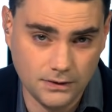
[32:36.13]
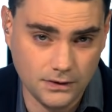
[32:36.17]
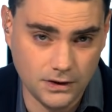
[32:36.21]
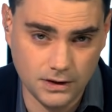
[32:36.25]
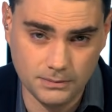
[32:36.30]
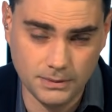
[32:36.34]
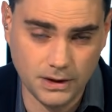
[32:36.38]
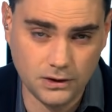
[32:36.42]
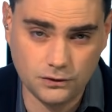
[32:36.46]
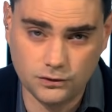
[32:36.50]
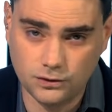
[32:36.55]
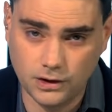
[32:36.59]
The
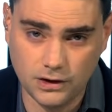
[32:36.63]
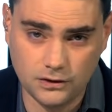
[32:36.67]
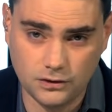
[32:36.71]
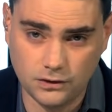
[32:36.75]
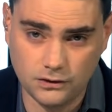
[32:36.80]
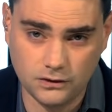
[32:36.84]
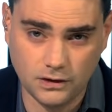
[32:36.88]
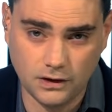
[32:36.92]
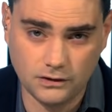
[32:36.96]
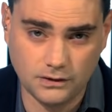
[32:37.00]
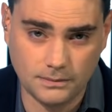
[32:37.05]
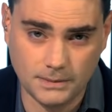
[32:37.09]

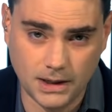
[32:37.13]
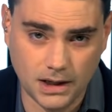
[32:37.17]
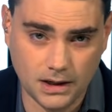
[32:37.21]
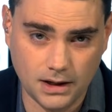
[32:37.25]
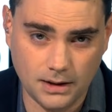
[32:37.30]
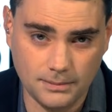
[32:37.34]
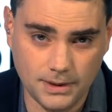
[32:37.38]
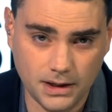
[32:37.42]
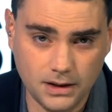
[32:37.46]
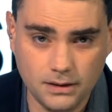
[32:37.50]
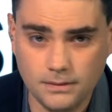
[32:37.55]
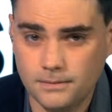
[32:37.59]
administration says I'm not
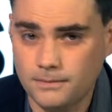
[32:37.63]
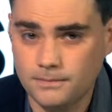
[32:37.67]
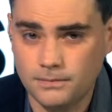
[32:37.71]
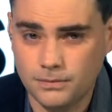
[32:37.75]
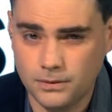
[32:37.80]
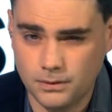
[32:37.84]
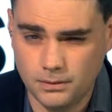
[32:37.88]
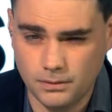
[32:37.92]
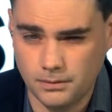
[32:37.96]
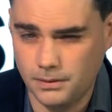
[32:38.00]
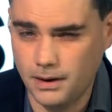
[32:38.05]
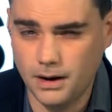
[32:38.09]
coming.
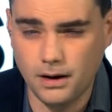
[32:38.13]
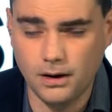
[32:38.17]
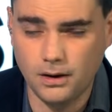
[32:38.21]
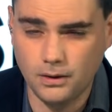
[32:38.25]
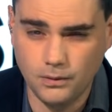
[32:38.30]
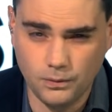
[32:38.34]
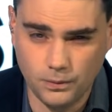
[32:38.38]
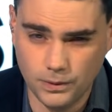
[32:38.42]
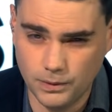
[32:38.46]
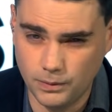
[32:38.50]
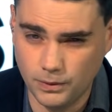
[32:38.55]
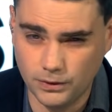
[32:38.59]

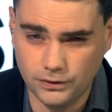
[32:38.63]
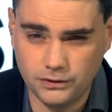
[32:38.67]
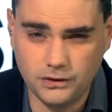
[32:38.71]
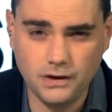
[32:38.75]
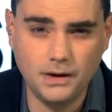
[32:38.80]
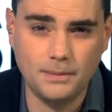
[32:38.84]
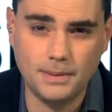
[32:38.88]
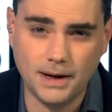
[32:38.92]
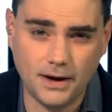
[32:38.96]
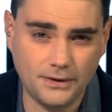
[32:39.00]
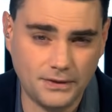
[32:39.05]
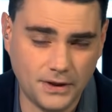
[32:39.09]
Well, we will
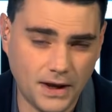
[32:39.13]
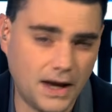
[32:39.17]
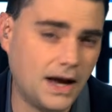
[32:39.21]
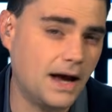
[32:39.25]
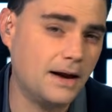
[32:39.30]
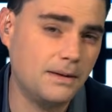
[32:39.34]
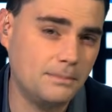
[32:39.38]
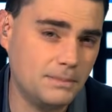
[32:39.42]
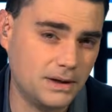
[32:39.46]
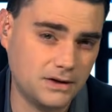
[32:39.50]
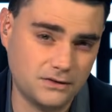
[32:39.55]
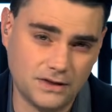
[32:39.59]
see about
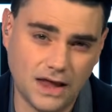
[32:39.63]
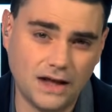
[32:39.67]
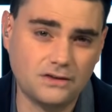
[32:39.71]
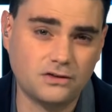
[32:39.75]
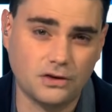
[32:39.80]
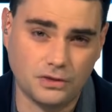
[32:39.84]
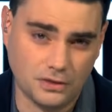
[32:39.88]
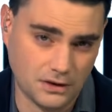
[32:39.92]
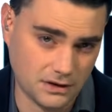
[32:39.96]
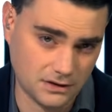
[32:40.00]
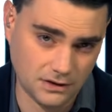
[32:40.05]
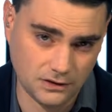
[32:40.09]
that because that's
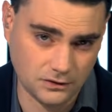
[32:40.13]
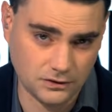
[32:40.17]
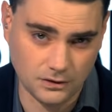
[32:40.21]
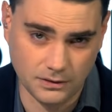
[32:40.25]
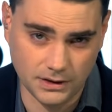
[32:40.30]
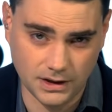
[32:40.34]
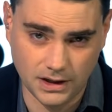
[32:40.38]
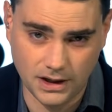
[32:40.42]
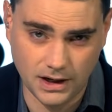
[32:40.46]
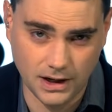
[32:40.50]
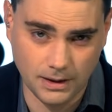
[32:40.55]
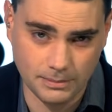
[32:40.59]
a thing that's
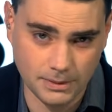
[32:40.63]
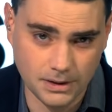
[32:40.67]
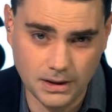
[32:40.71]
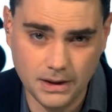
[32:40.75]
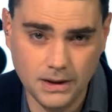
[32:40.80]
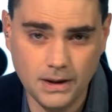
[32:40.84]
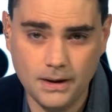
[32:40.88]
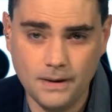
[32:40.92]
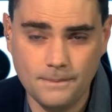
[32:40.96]
going to happen.